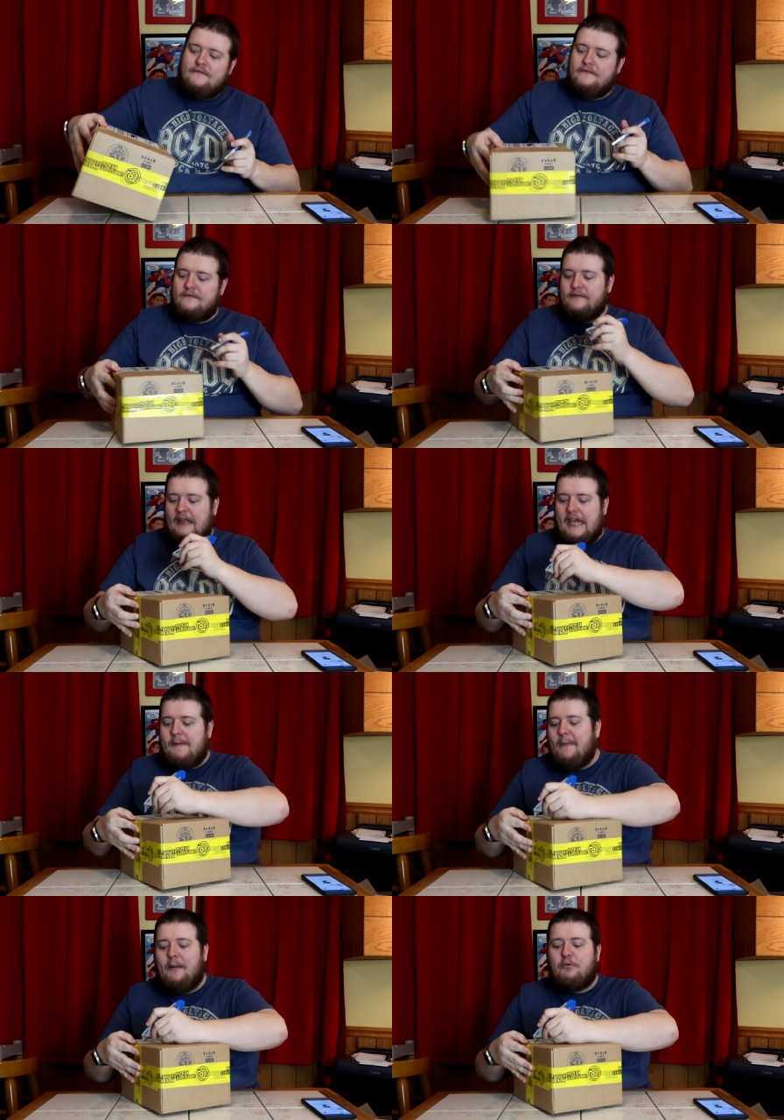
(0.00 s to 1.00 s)
It could
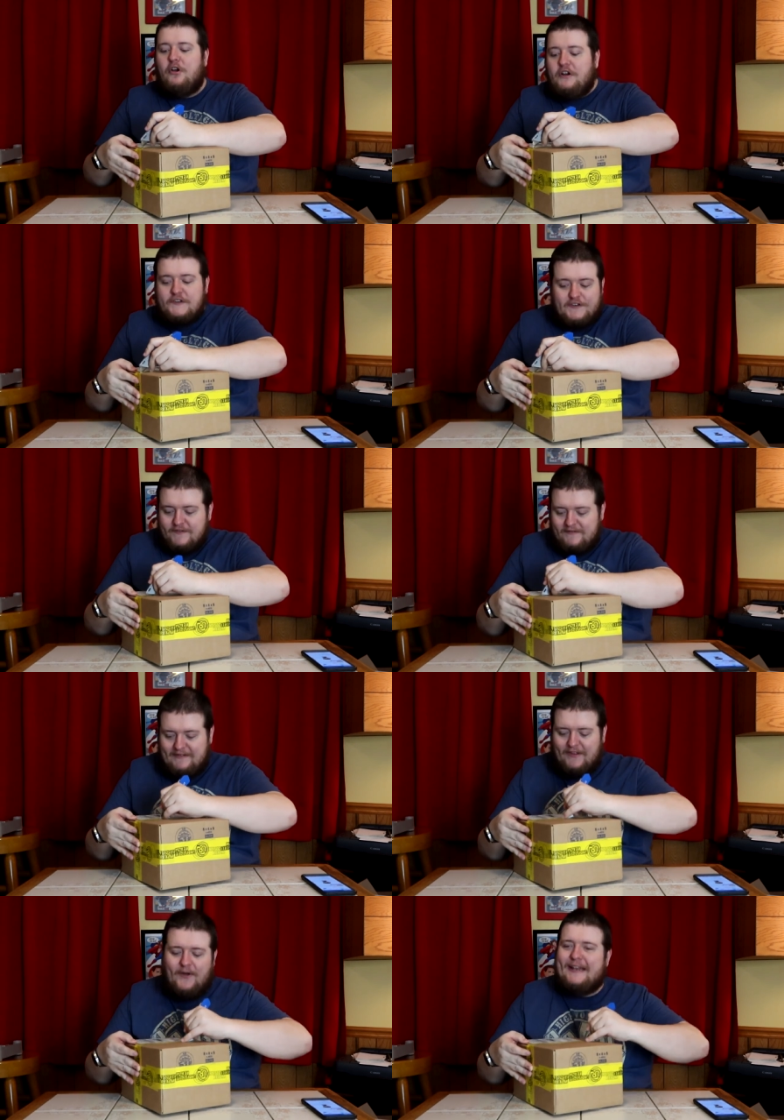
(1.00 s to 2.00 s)
be Mel Brooks.
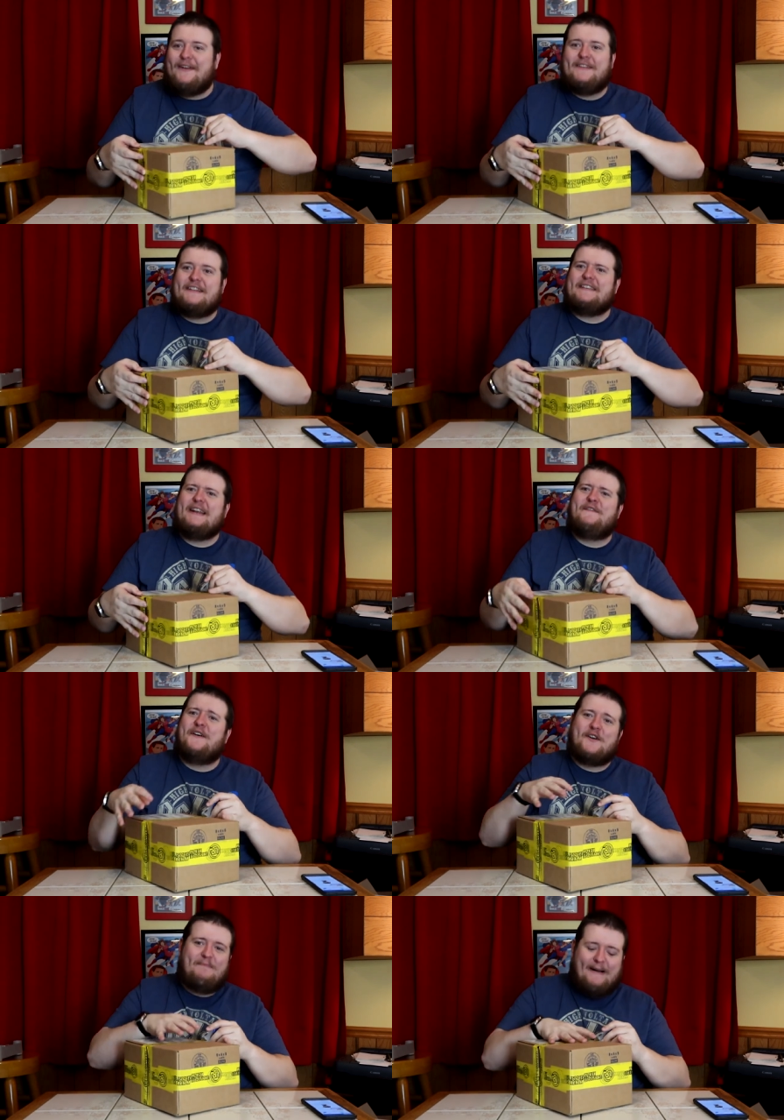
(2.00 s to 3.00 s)
Although I don't think there's any
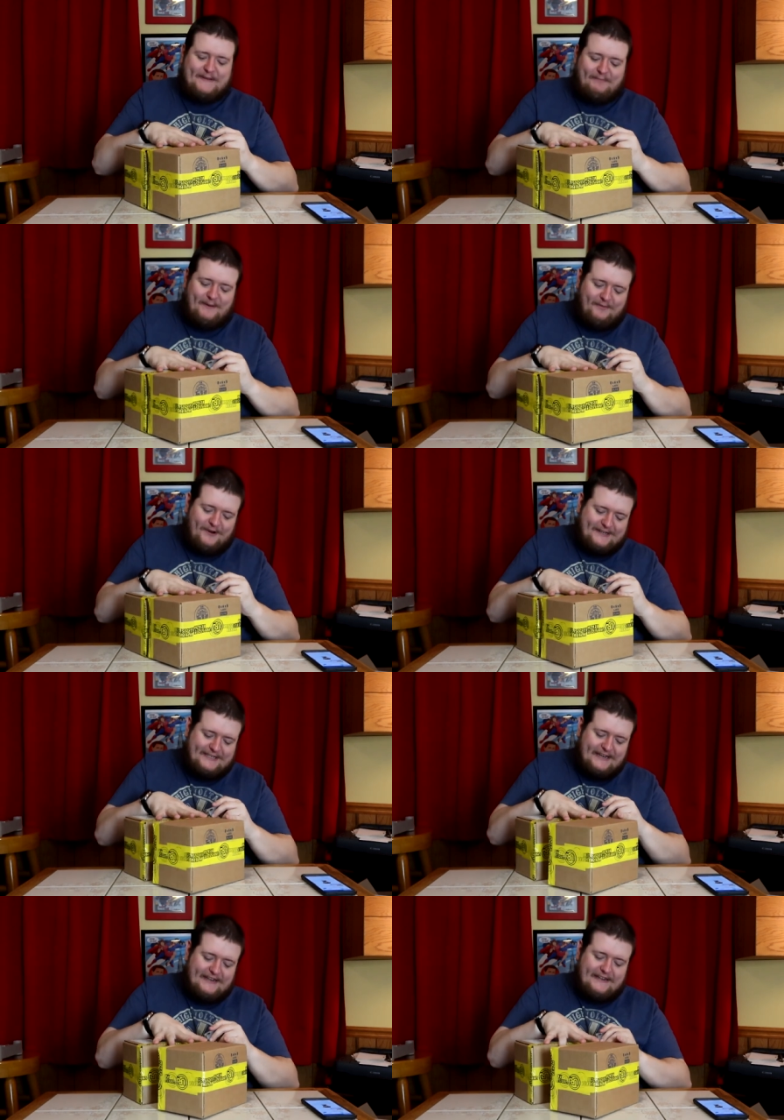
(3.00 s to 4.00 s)
Funko Pops of Mel Brooks.